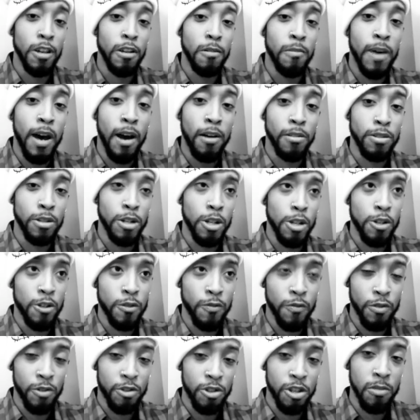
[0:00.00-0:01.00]
me about this
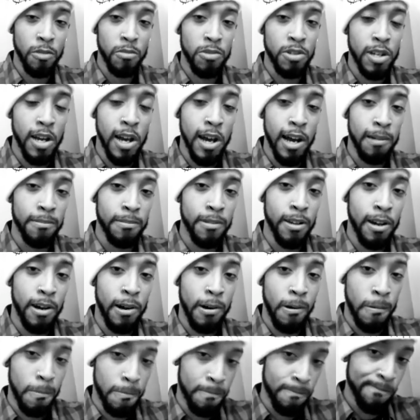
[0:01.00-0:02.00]
for some time
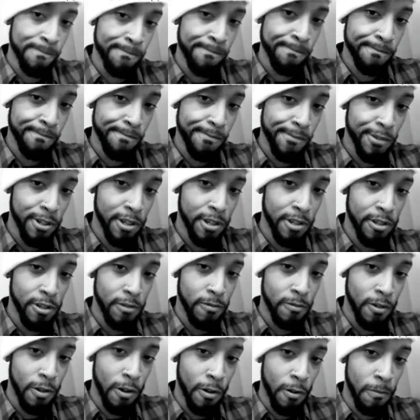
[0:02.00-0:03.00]
now,
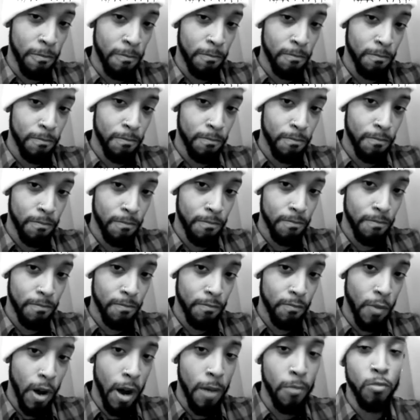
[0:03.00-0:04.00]
since
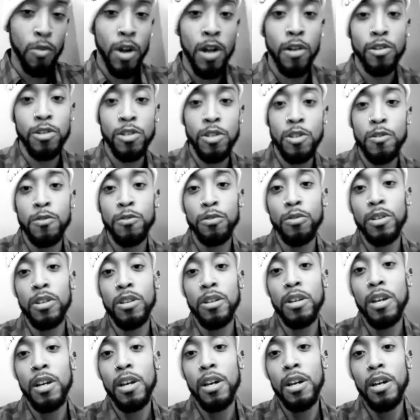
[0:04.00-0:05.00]
I'm
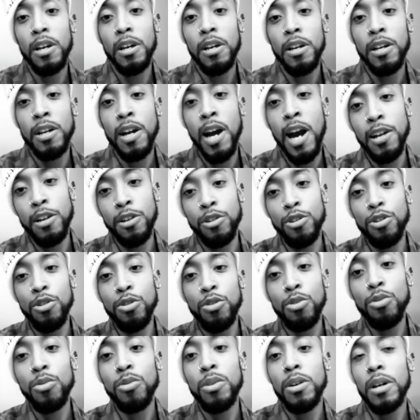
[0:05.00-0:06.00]
relatively kind of
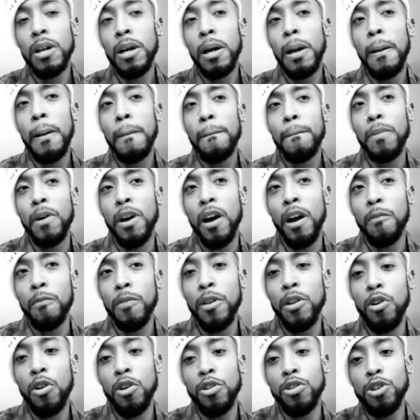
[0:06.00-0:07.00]
new, but I've
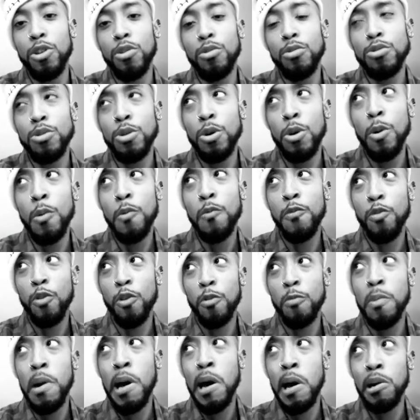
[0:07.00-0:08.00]
been on YouTube for
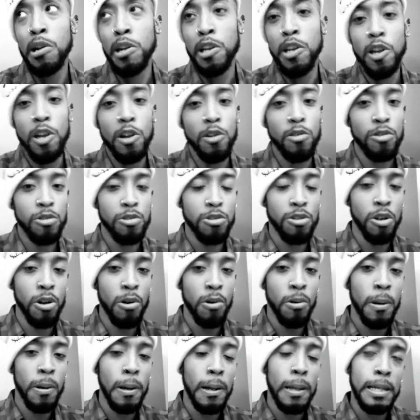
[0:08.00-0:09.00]
about a year or
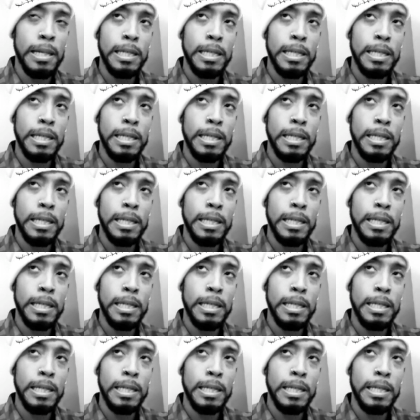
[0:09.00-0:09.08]
so,